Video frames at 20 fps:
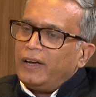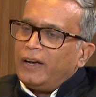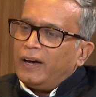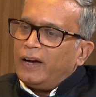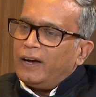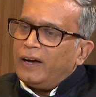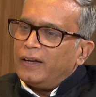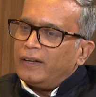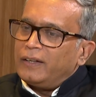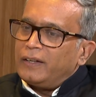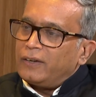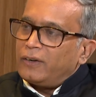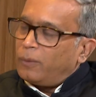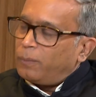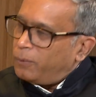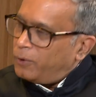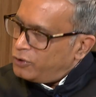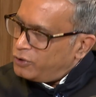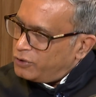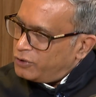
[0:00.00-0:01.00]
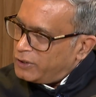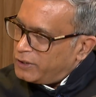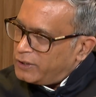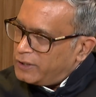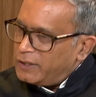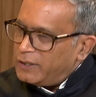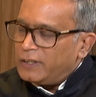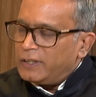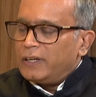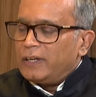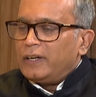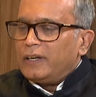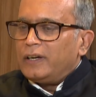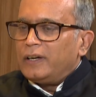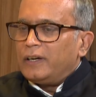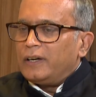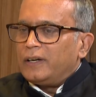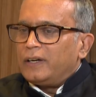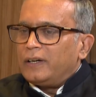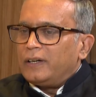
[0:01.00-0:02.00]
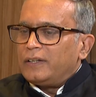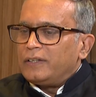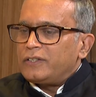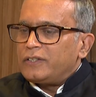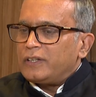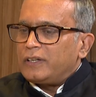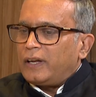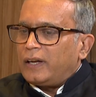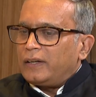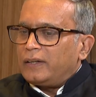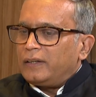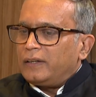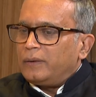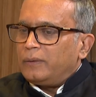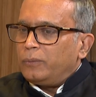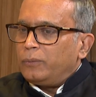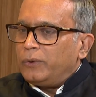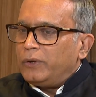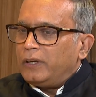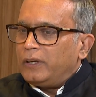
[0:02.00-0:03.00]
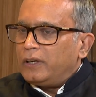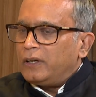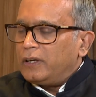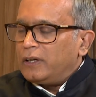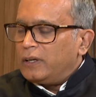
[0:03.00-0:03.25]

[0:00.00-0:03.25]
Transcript: There are opportunity that we